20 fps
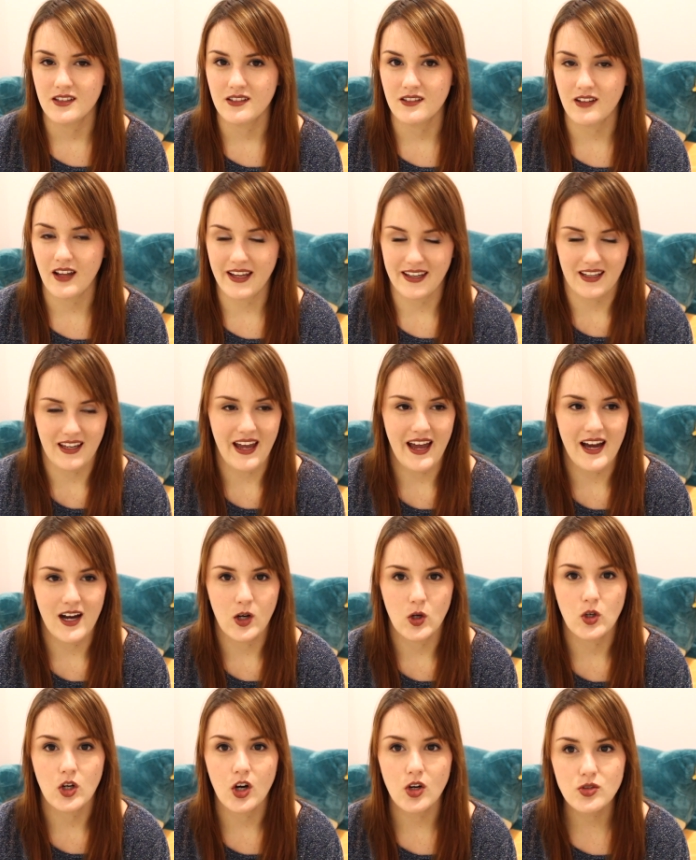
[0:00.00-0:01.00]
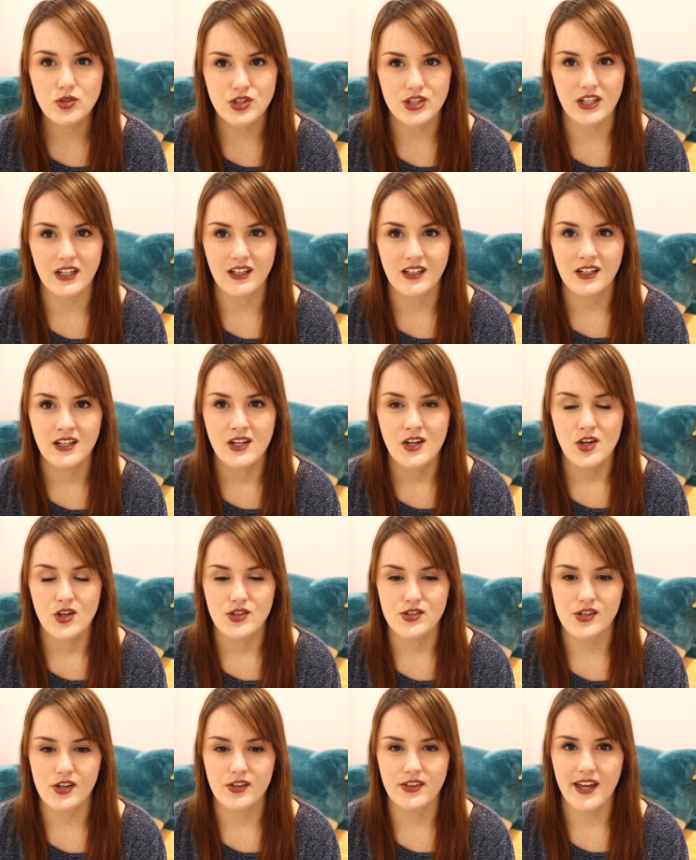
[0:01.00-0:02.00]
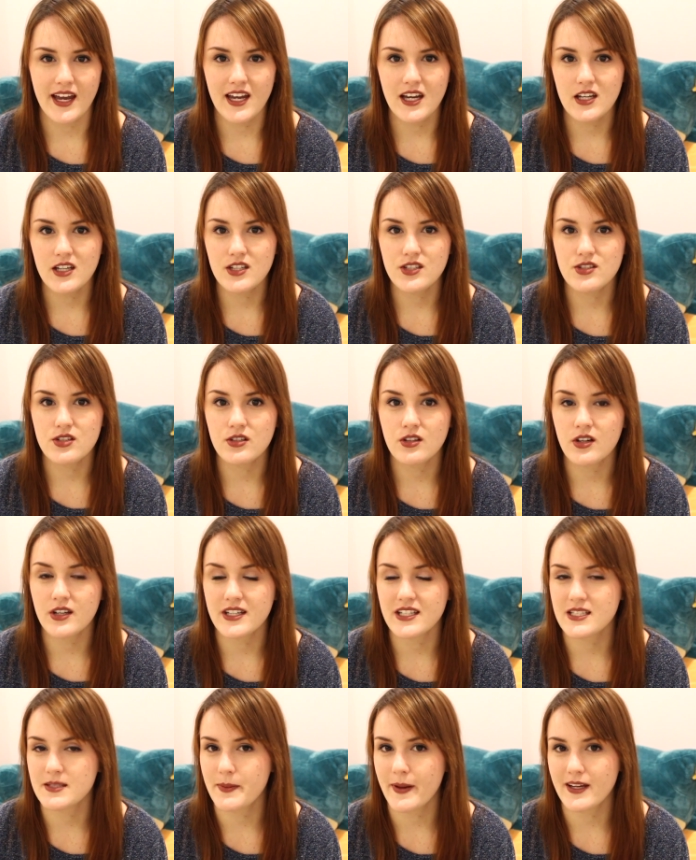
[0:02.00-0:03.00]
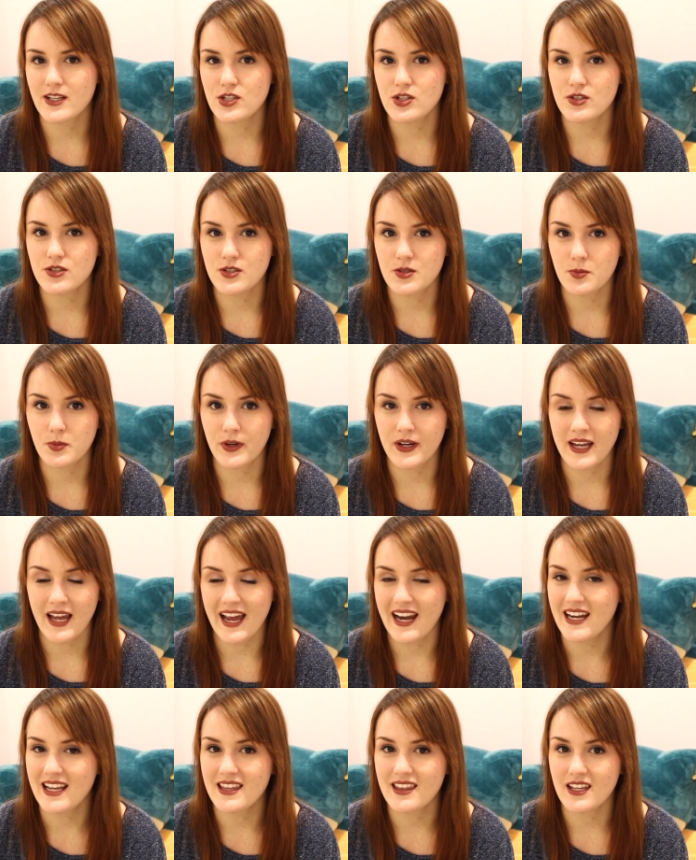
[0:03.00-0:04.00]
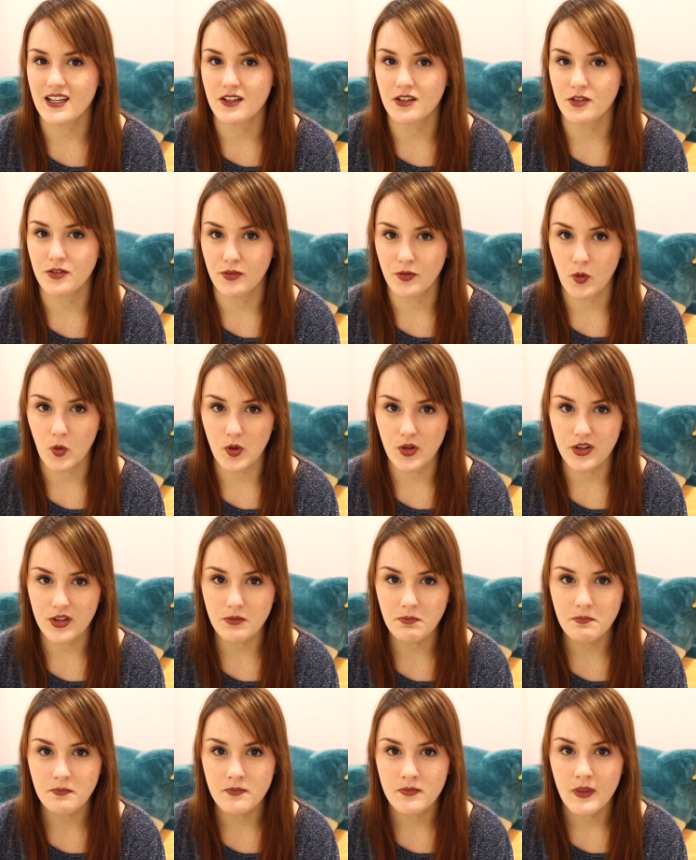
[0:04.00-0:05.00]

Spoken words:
like our culture, so they do not expect you to bring anything for them.